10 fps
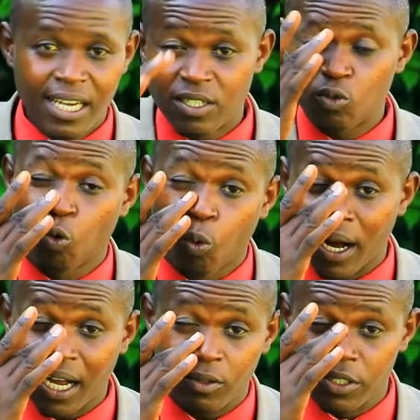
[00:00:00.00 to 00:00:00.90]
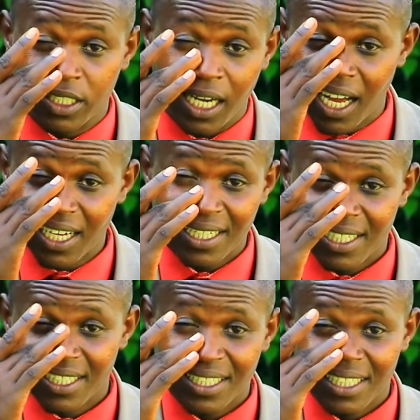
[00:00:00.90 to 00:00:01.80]
yayikubaga gutya
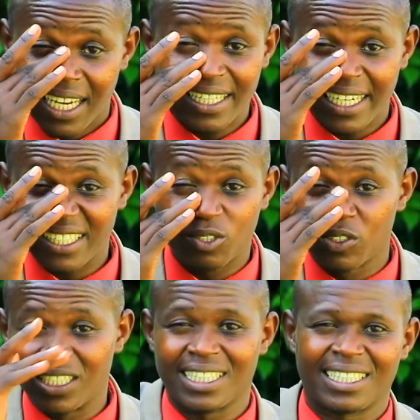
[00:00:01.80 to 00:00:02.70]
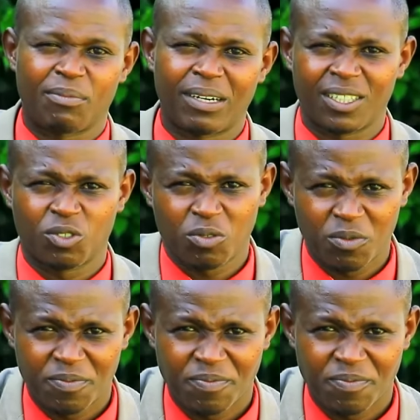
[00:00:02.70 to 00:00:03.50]
yahitaga itungereza amaraso